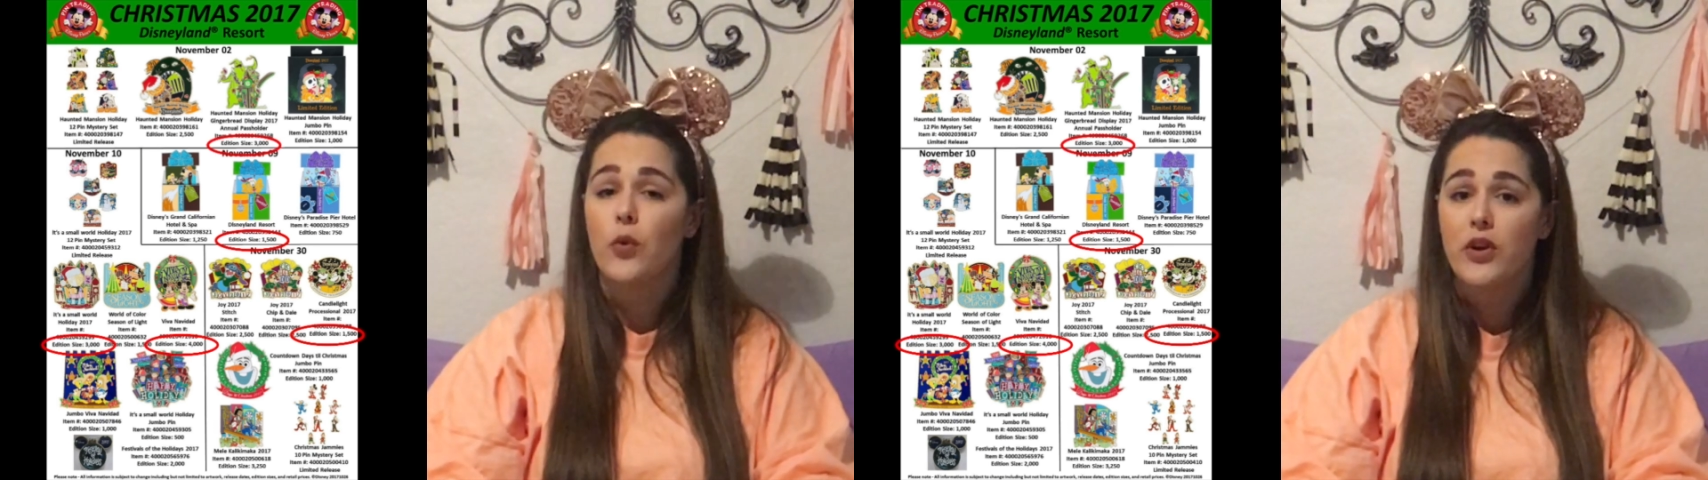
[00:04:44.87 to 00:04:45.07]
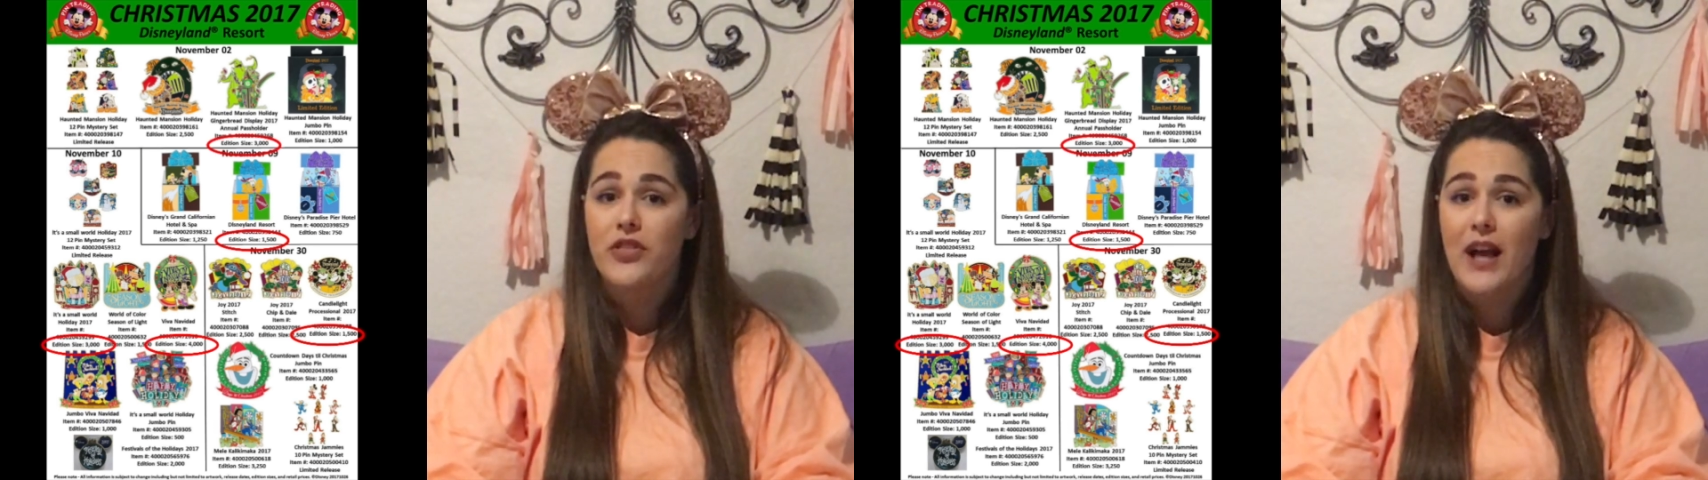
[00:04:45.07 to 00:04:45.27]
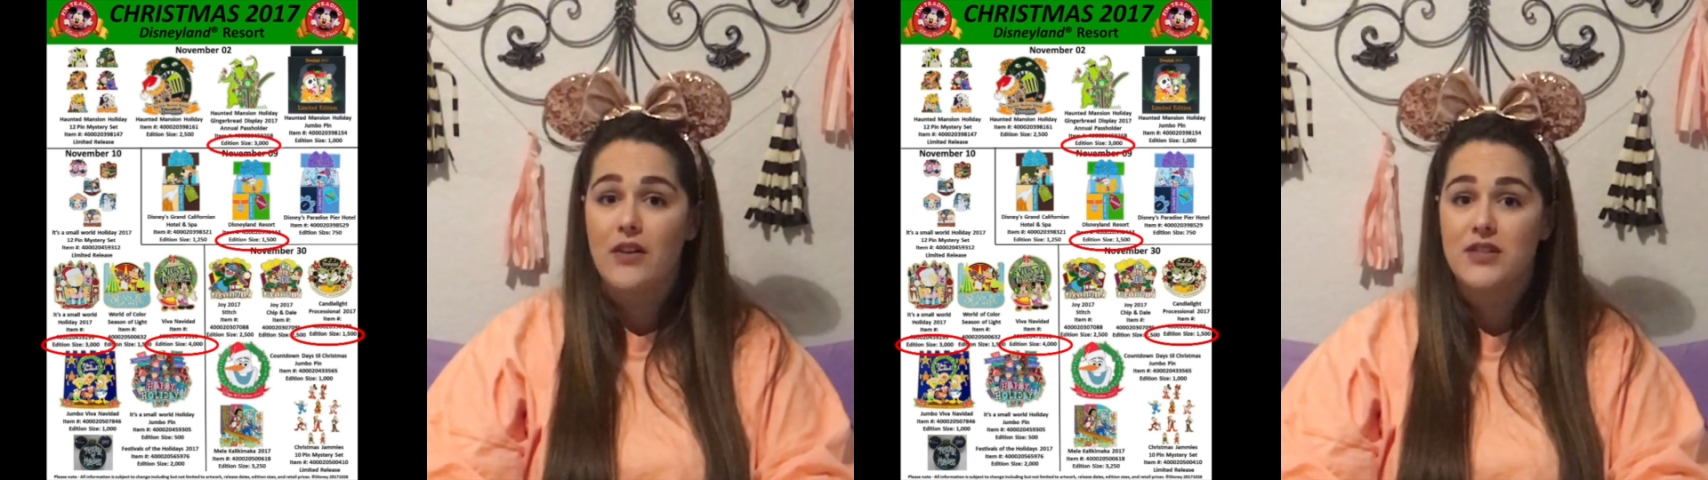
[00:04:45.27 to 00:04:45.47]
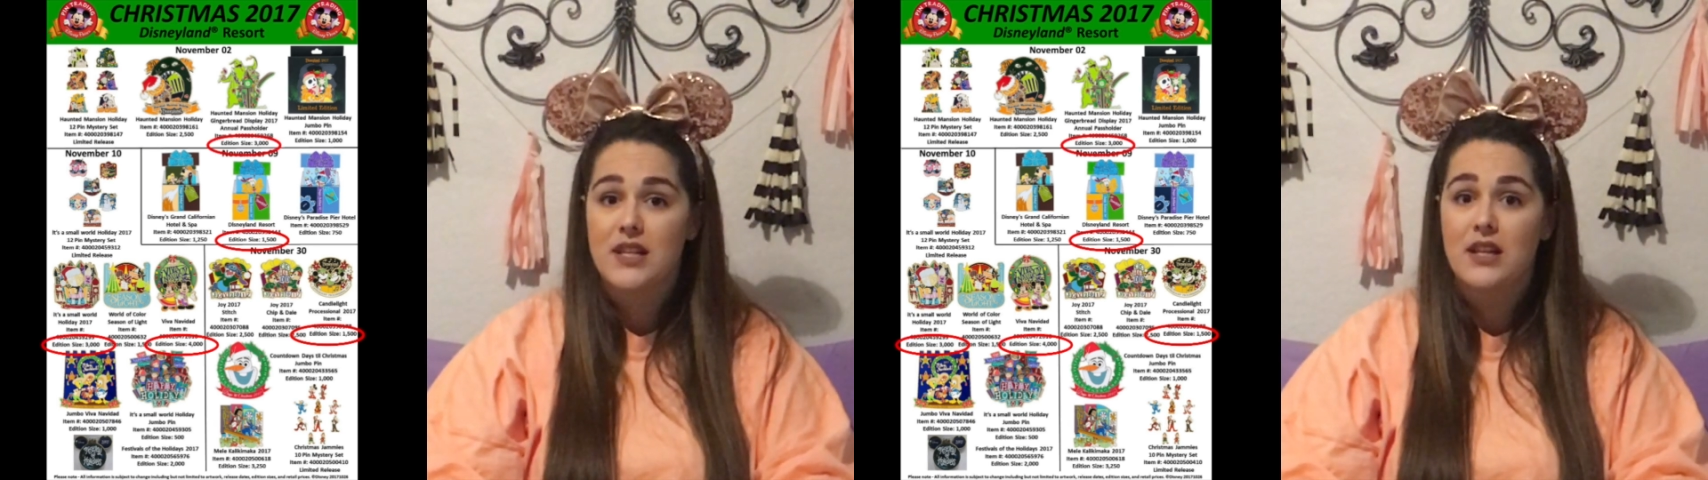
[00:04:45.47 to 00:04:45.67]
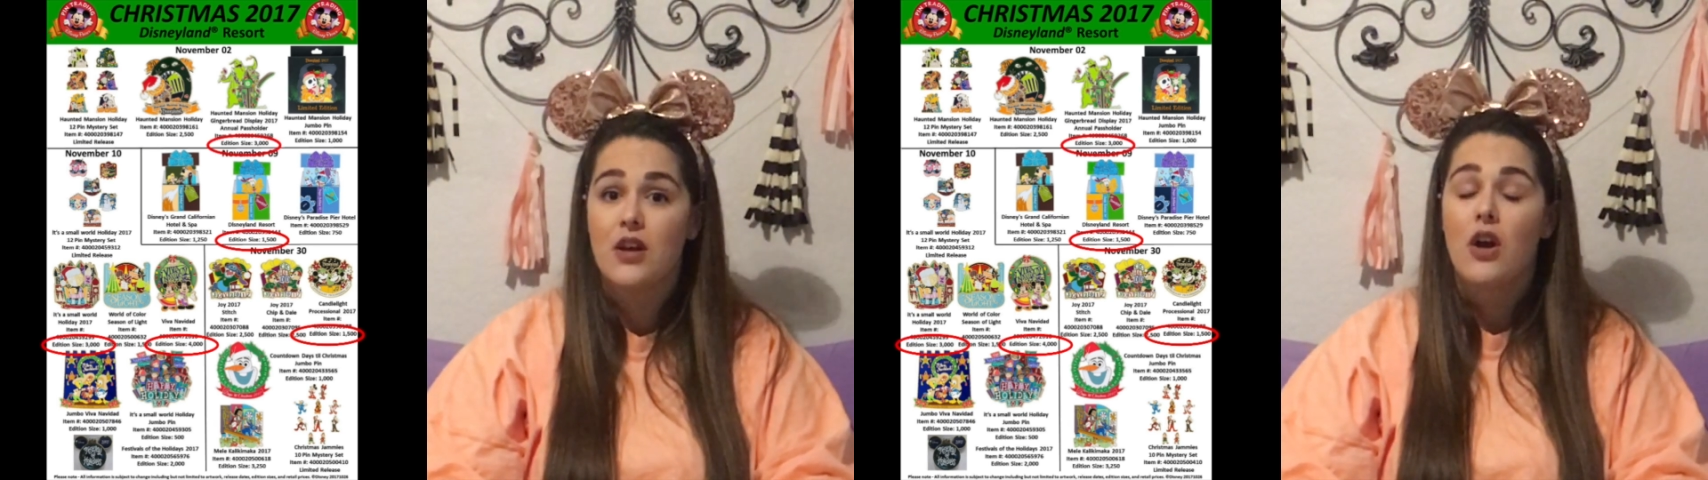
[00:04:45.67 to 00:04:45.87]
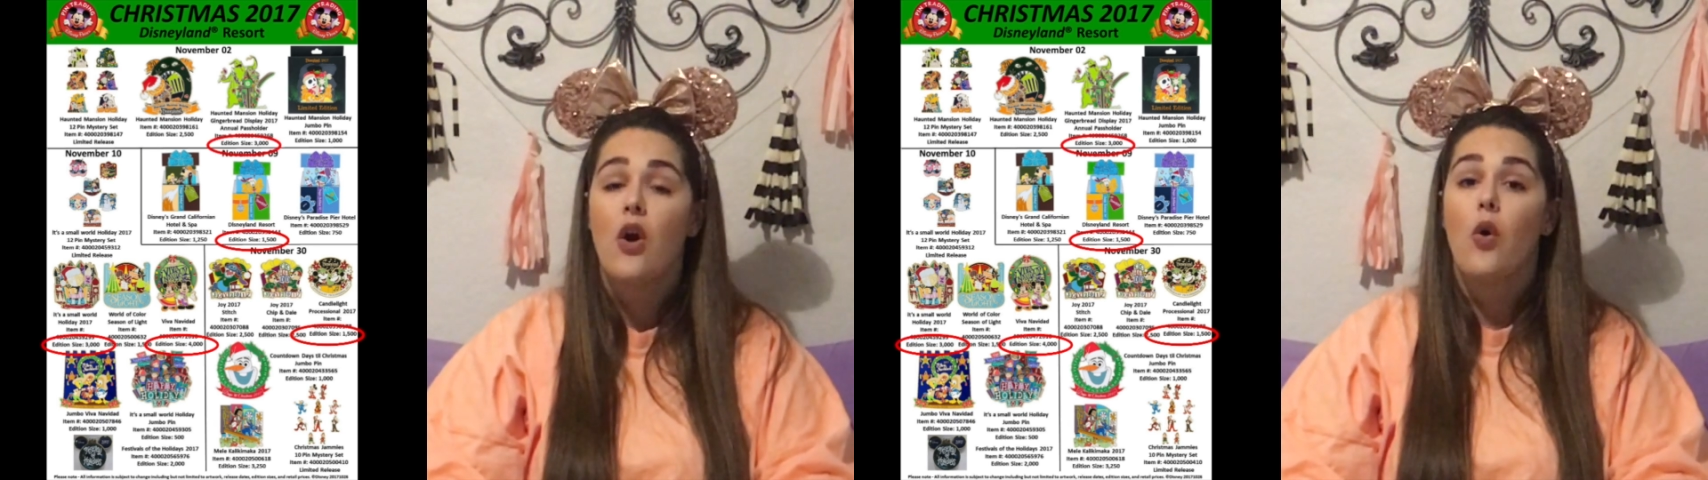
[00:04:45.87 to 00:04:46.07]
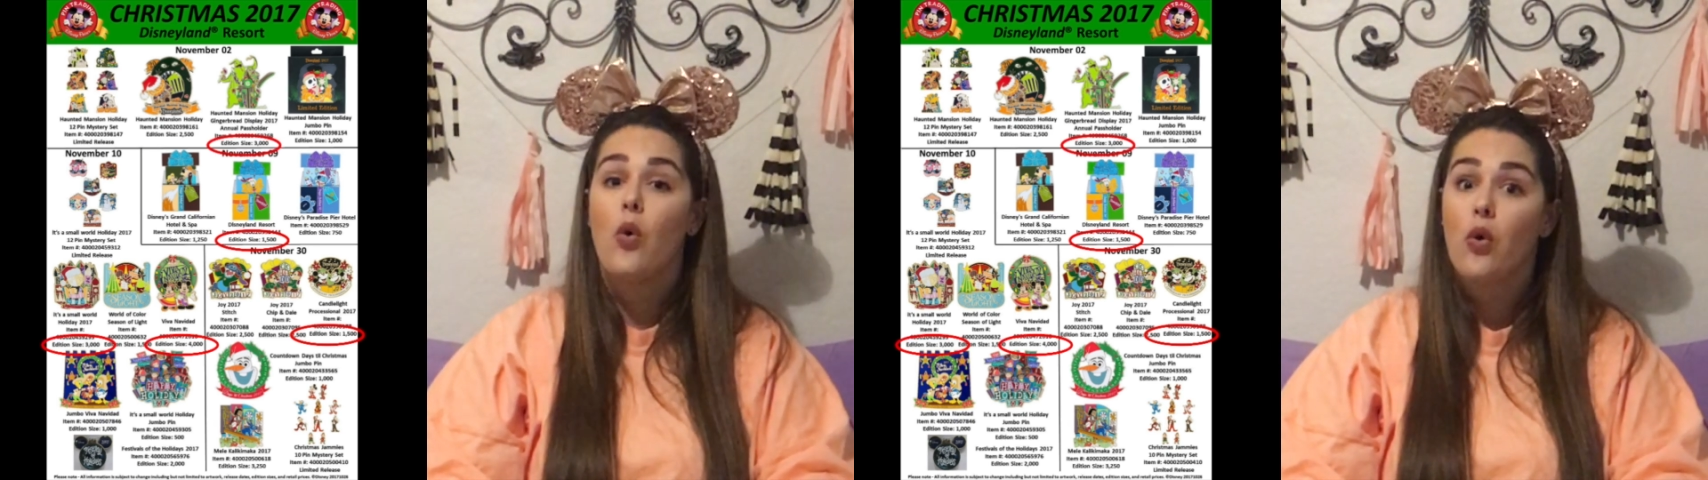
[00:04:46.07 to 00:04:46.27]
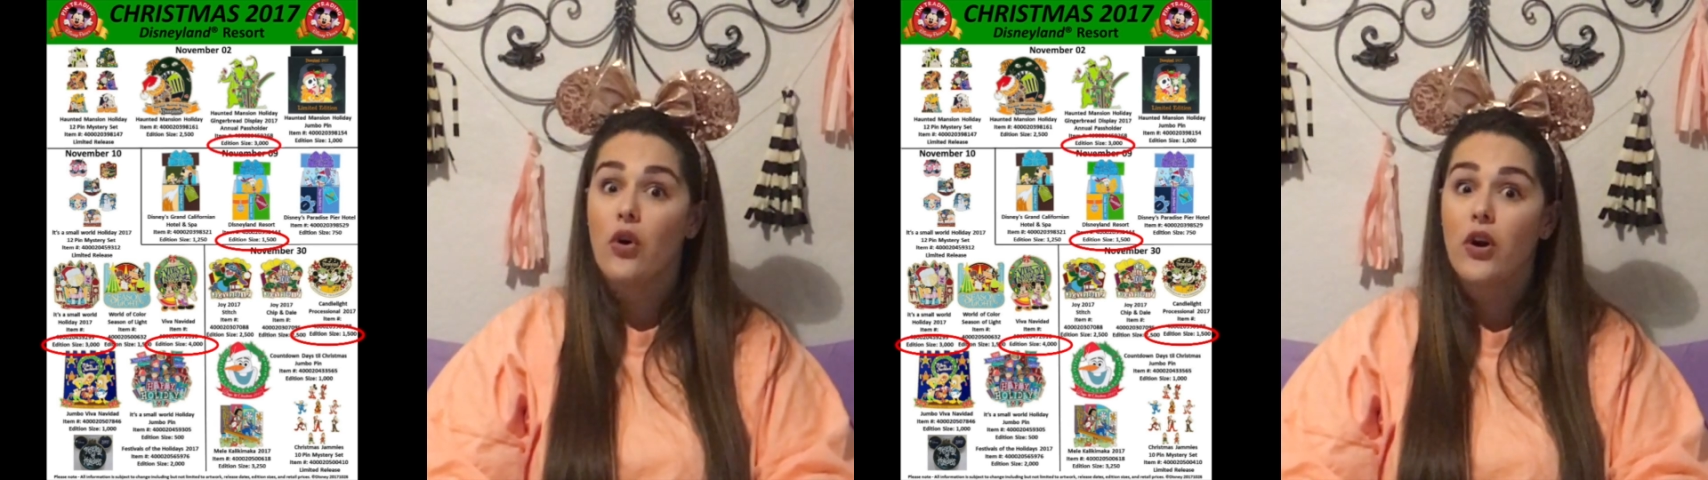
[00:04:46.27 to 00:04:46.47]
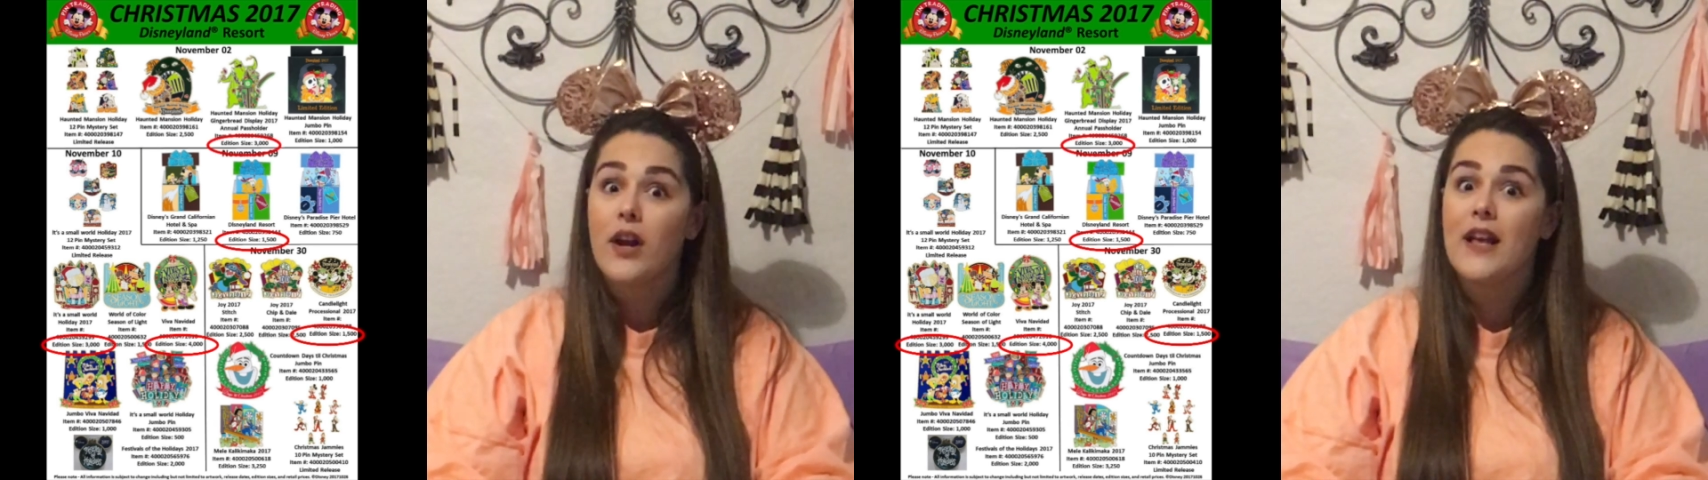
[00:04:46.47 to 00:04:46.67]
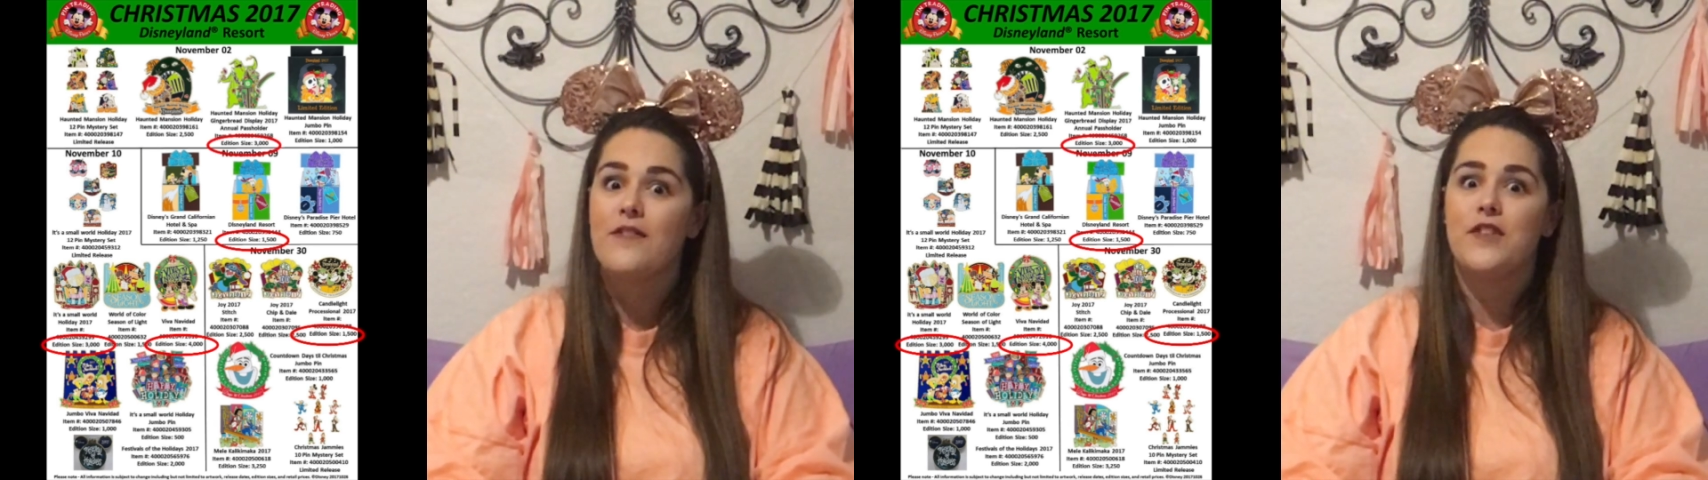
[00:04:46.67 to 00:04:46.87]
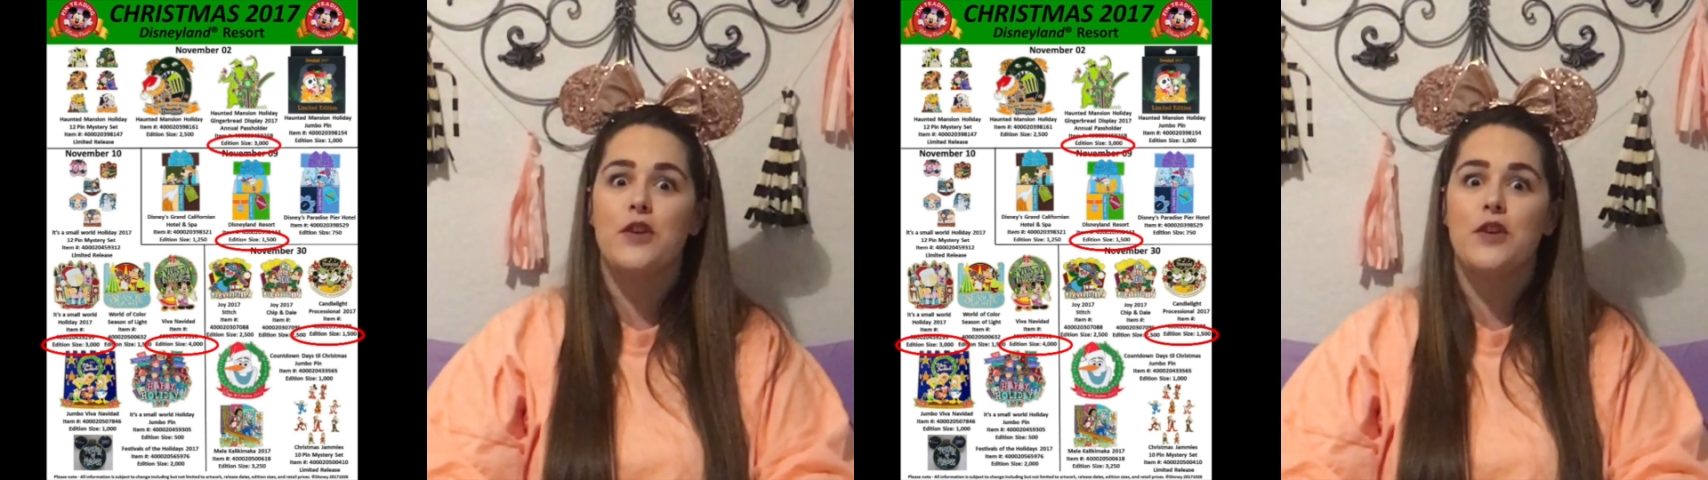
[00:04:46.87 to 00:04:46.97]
4,000. Or if